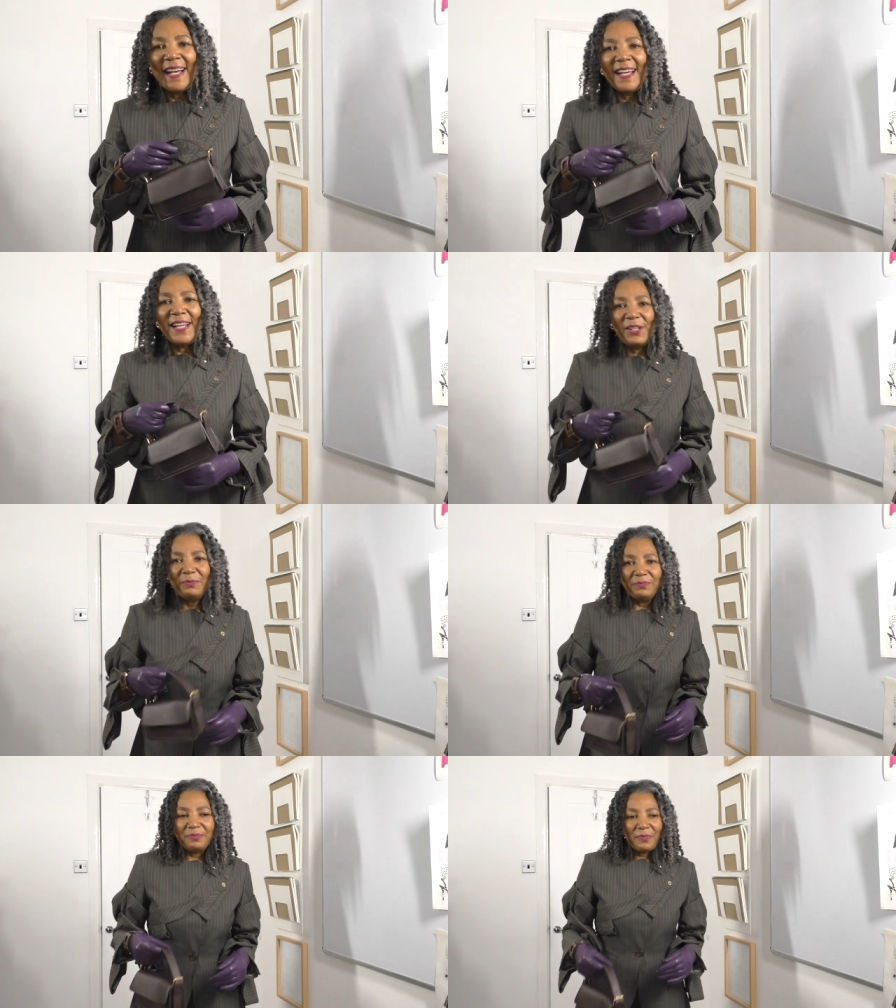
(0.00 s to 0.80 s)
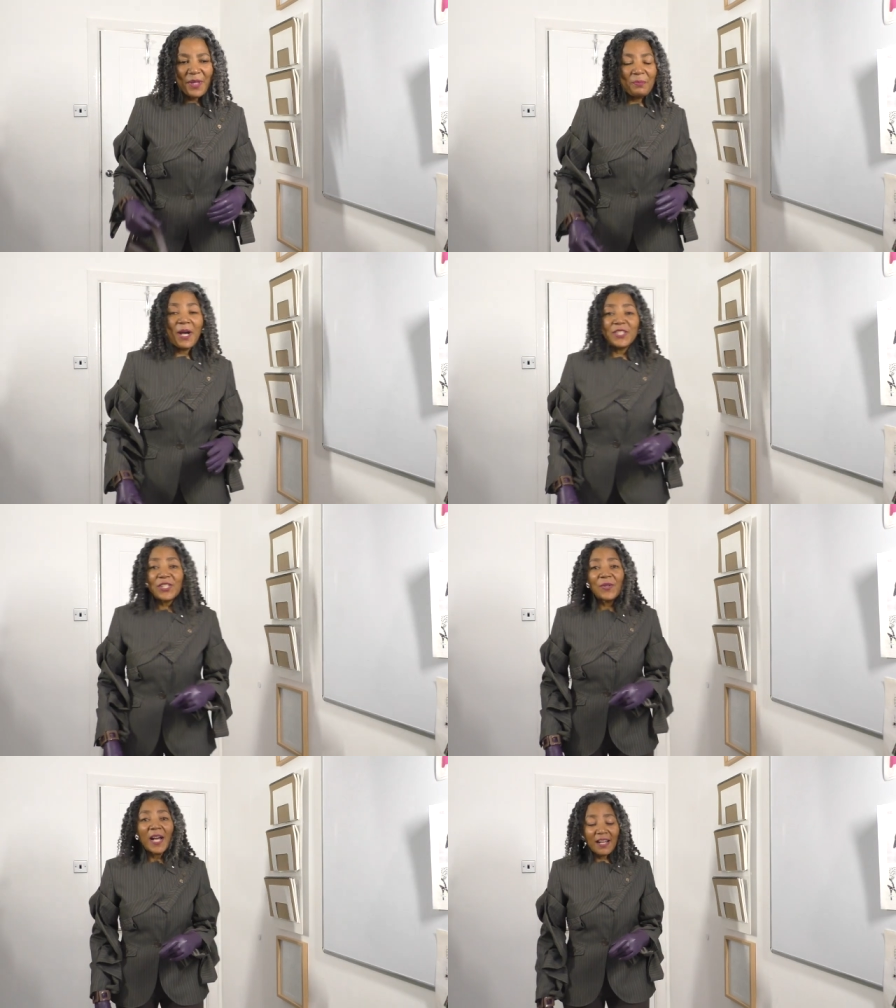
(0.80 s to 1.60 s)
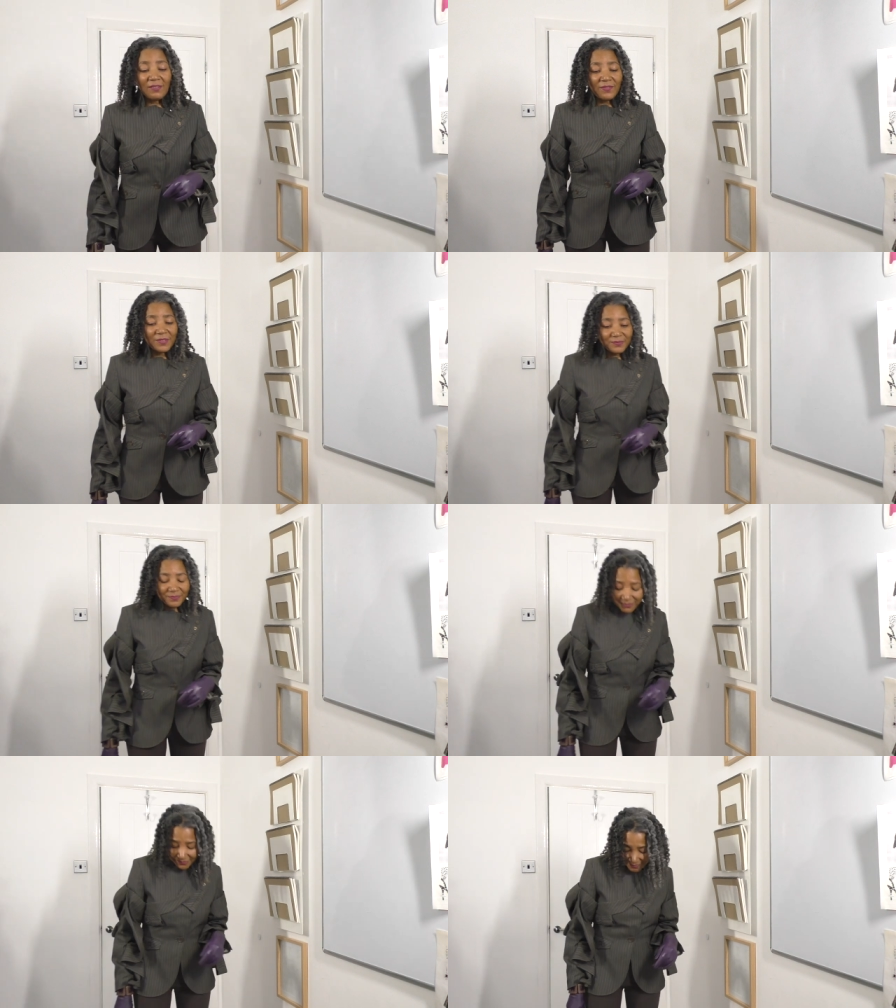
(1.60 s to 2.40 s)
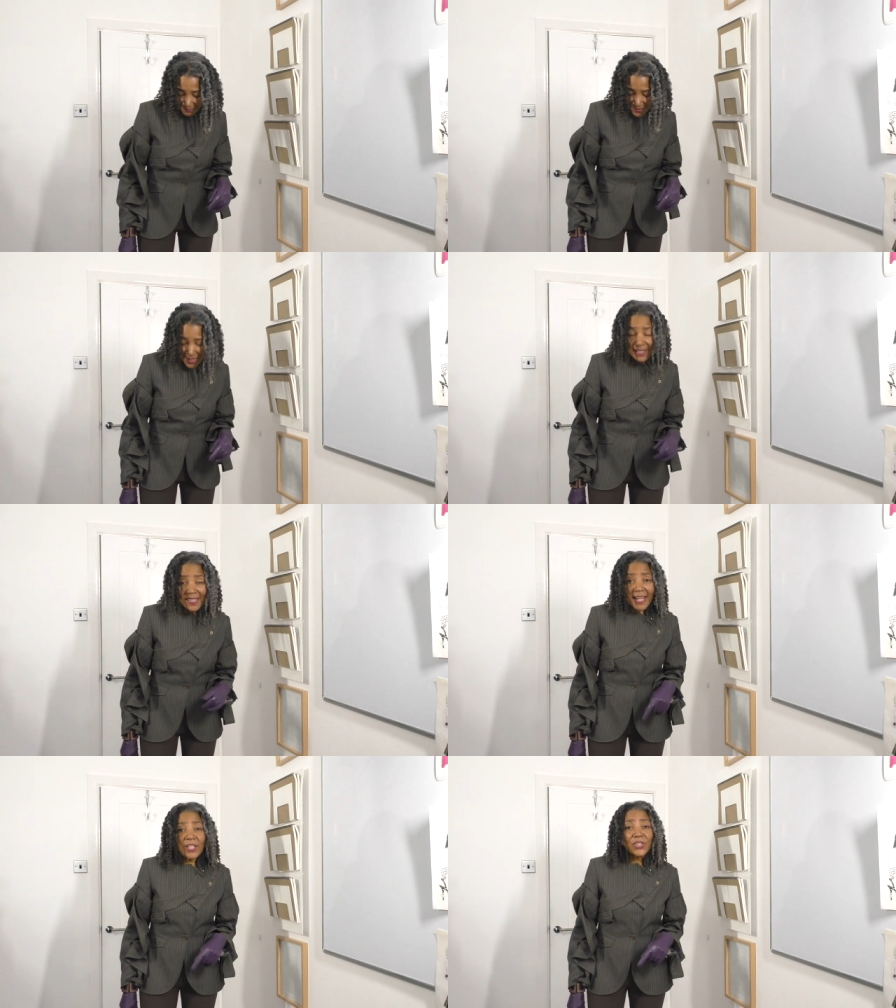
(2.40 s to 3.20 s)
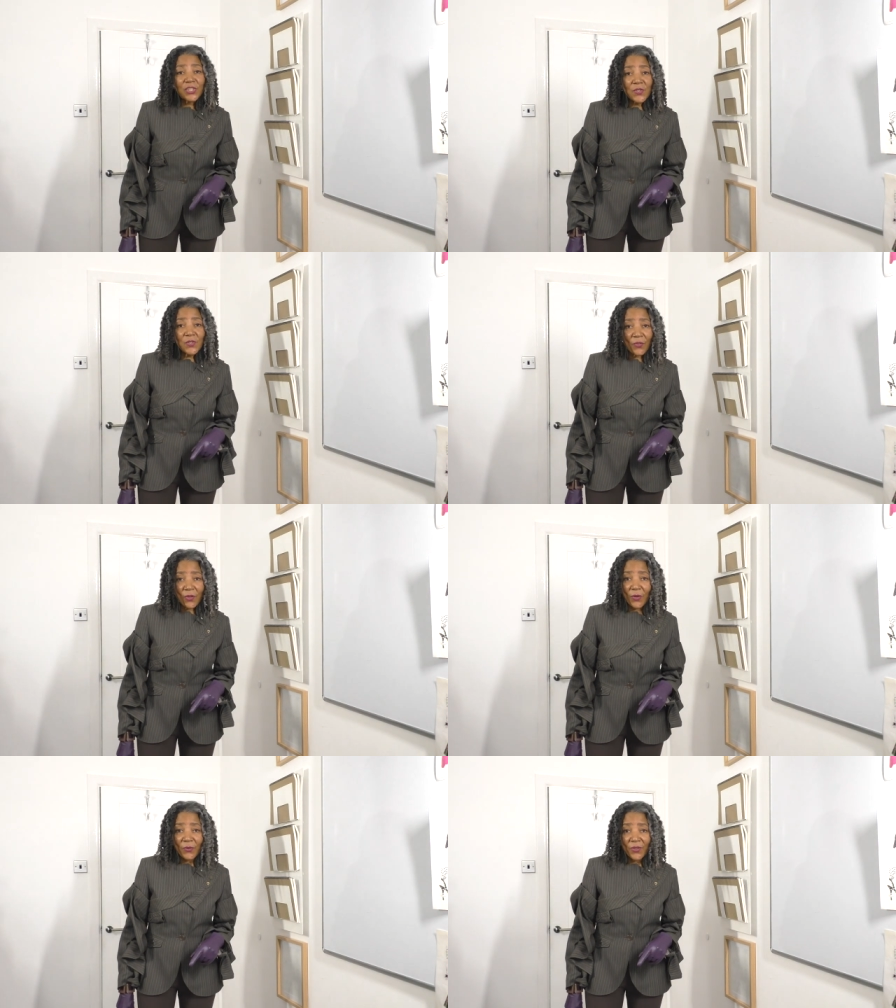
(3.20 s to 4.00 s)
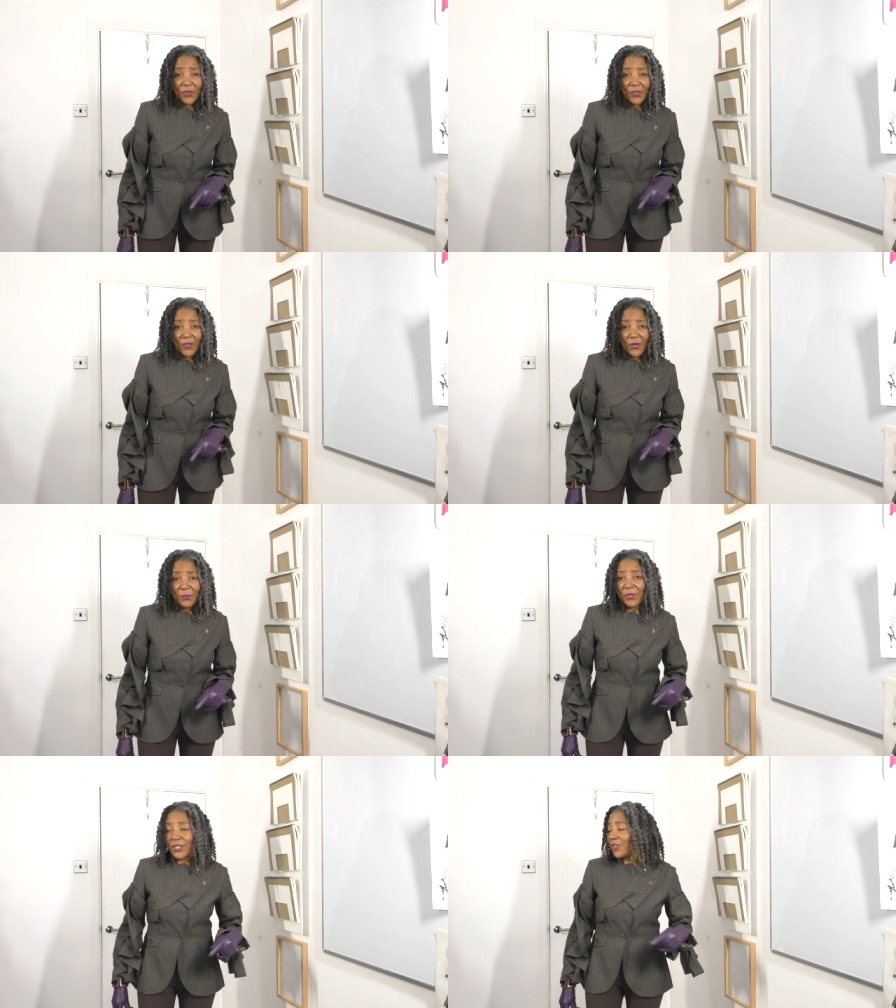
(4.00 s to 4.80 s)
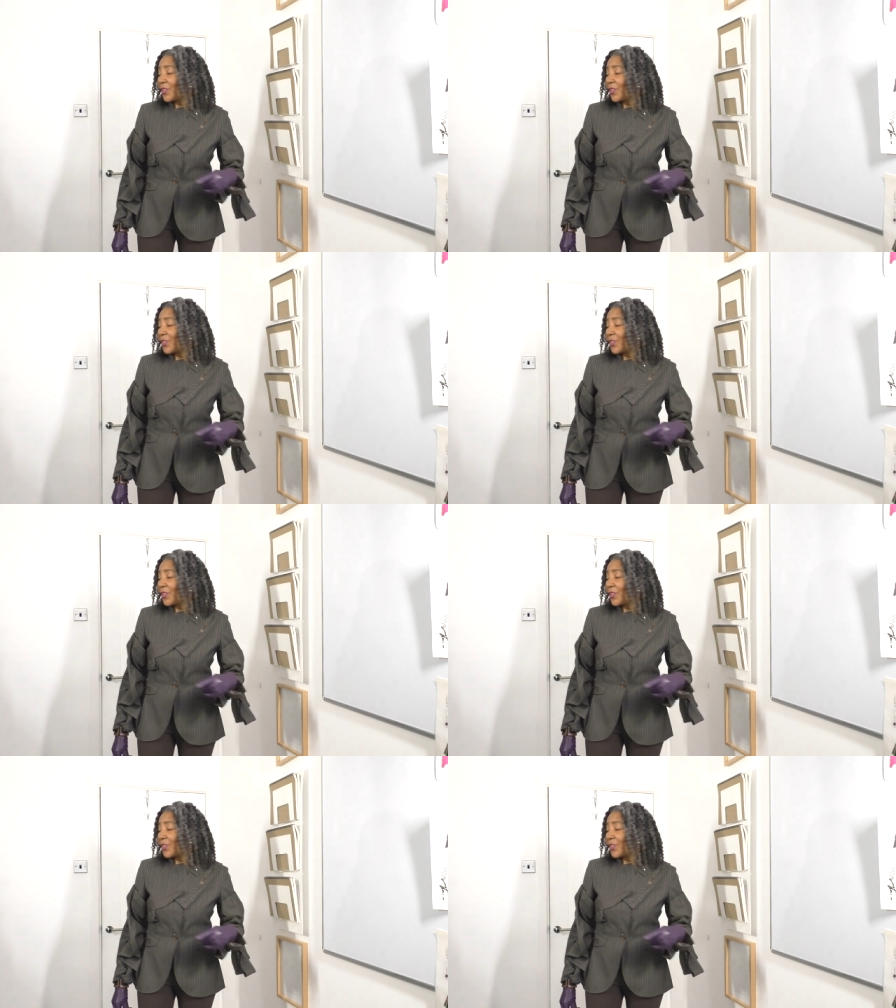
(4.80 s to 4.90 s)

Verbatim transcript: Um, but I do have lilac shoes on though, but it's